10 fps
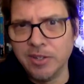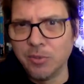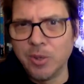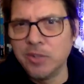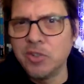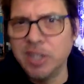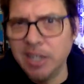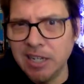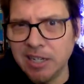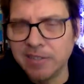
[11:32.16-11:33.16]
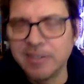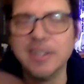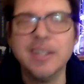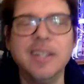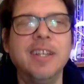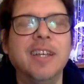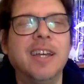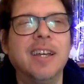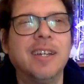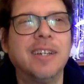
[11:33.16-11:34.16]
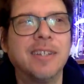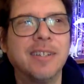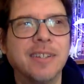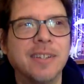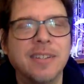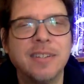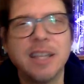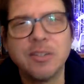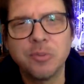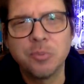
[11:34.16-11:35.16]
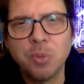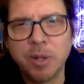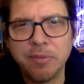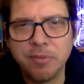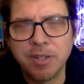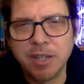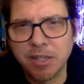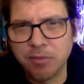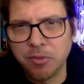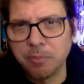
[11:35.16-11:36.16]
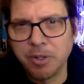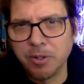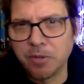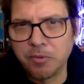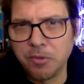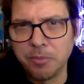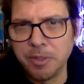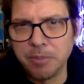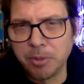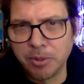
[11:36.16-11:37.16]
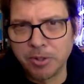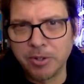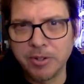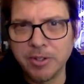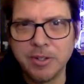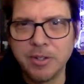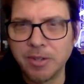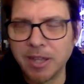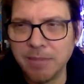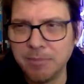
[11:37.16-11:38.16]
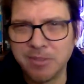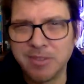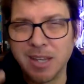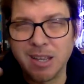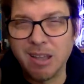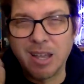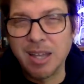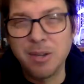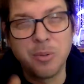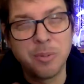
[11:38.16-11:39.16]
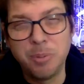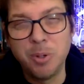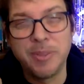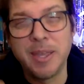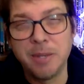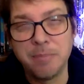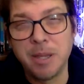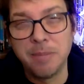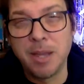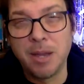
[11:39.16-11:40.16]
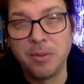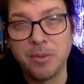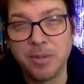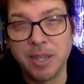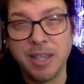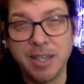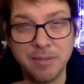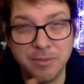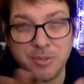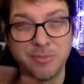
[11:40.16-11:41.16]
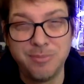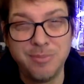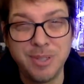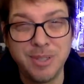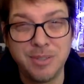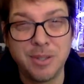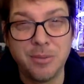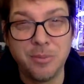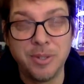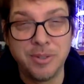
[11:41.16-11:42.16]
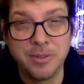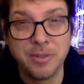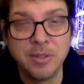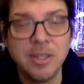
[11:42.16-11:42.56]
Why don't you eat it? Uh, that's what I feel like if somebody offers me a burger, you know, I'm just like I don't want to put that in my mouth, okay? I just really don't want to.